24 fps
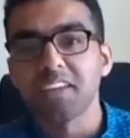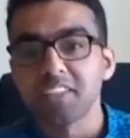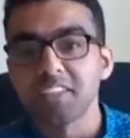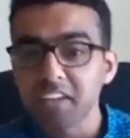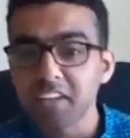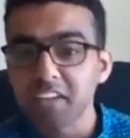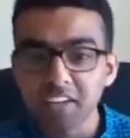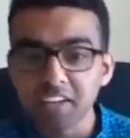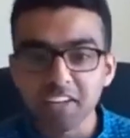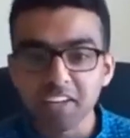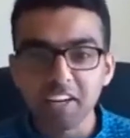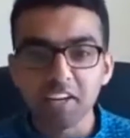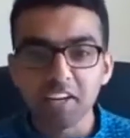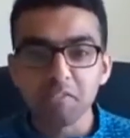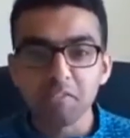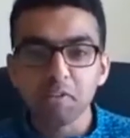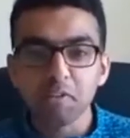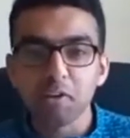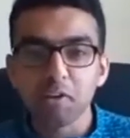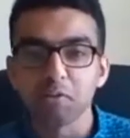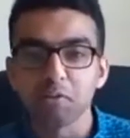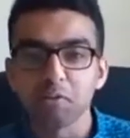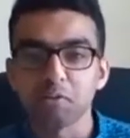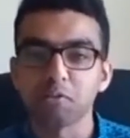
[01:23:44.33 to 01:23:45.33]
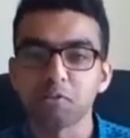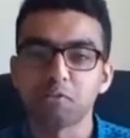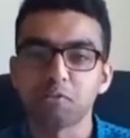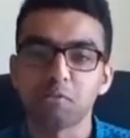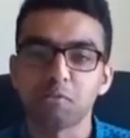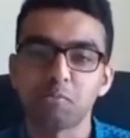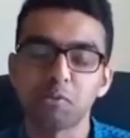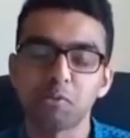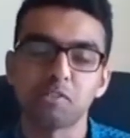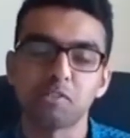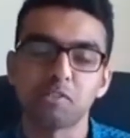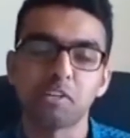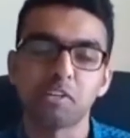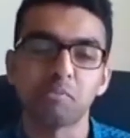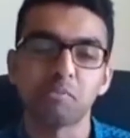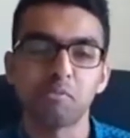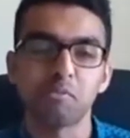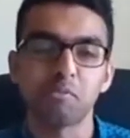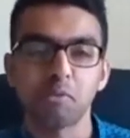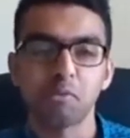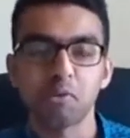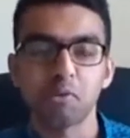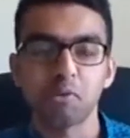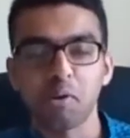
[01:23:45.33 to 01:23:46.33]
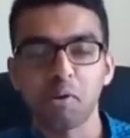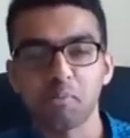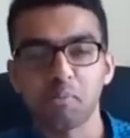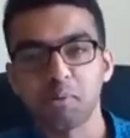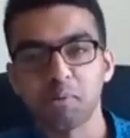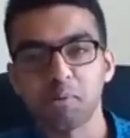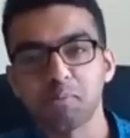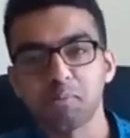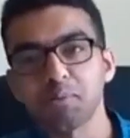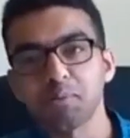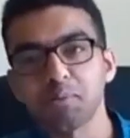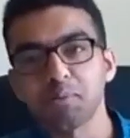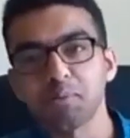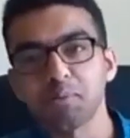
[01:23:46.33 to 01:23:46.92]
Shannon, any final thoughts from your side before we wrap up?